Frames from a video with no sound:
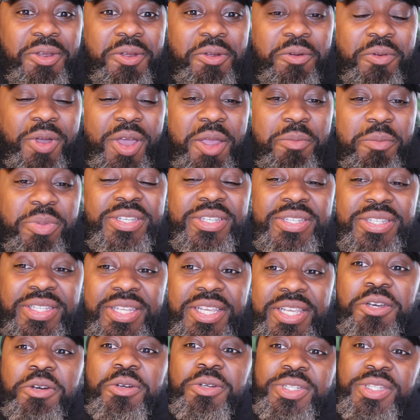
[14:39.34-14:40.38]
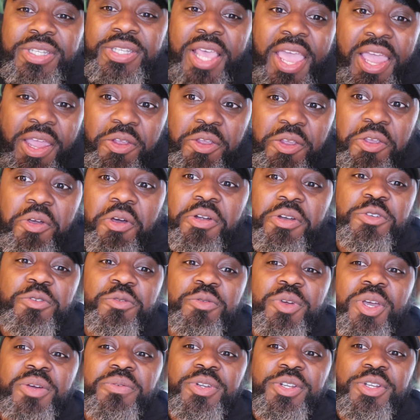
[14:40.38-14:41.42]
Right, but it's still taking you on
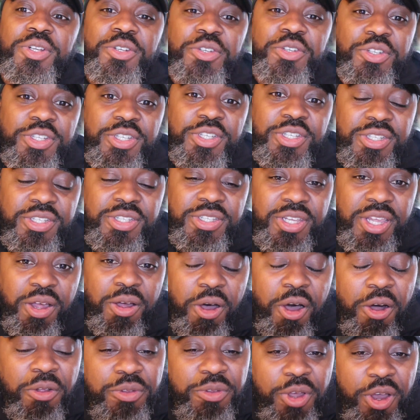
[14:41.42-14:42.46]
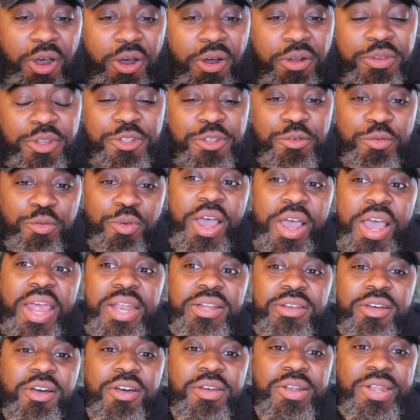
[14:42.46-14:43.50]
this revolution, uh, on on this
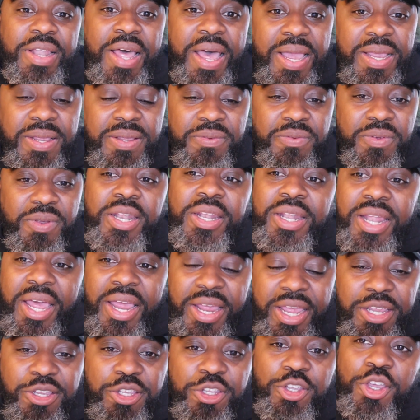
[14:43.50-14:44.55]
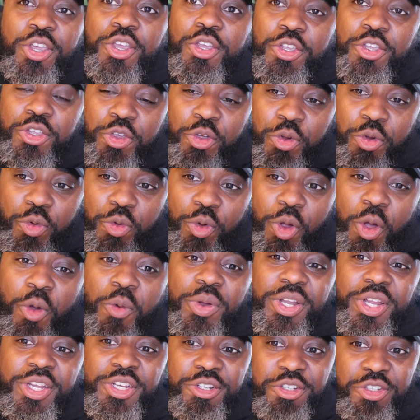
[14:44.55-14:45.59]
ride called life, and like mm-hmm. you're
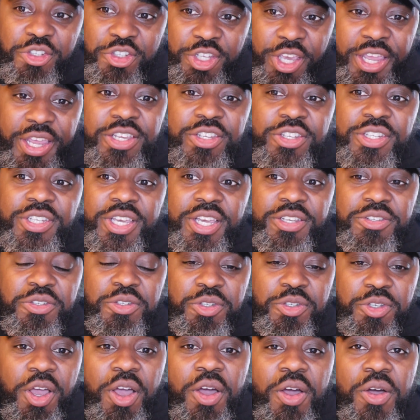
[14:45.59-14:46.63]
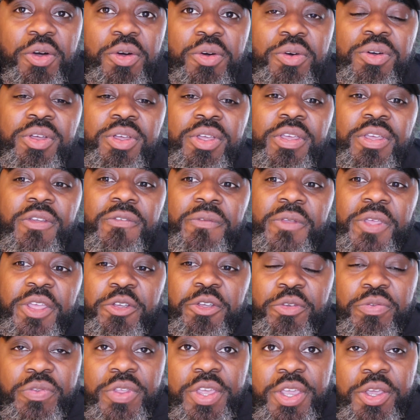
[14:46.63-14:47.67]
growing and you're changing as you go, and
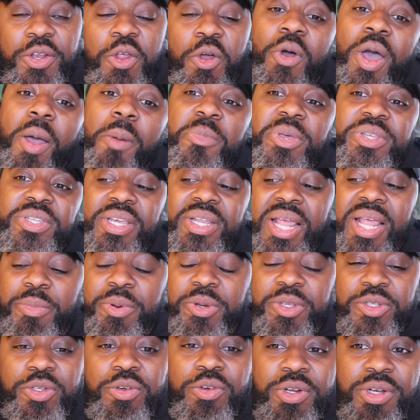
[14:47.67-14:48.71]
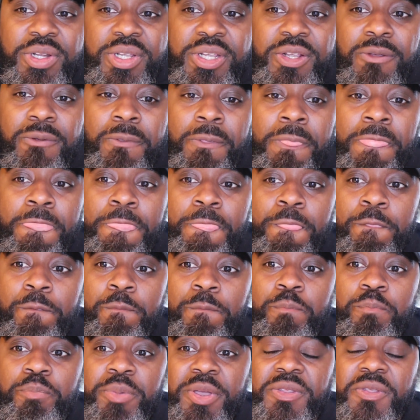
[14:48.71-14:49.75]
you're thinking, "Oh, I missed that opportunity,"
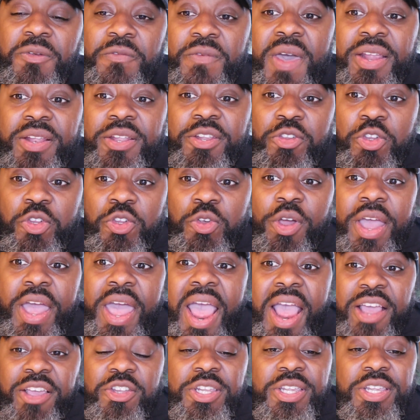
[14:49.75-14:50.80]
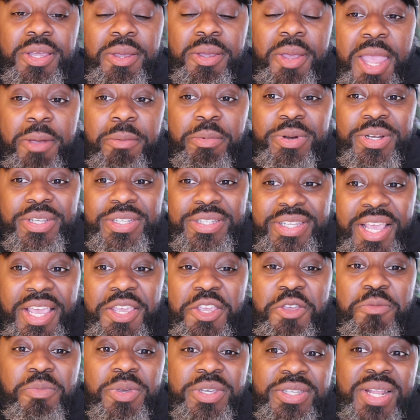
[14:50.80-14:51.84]
But the fact that you are actually able to say
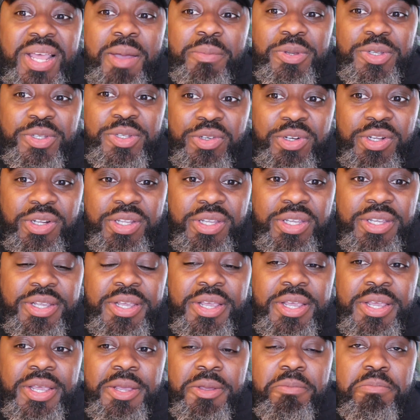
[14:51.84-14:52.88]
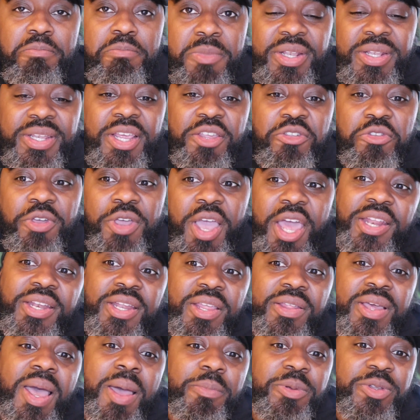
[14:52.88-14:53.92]
you missed an opportunity meant that you got
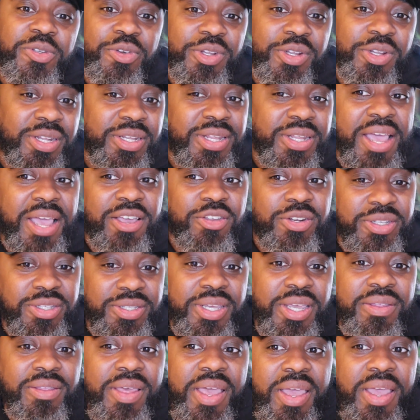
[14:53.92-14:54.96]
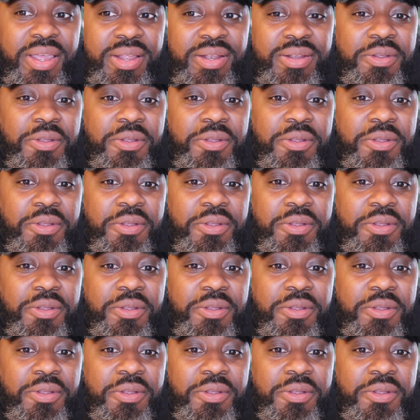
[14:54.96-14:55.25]
another opportunity to actually say that,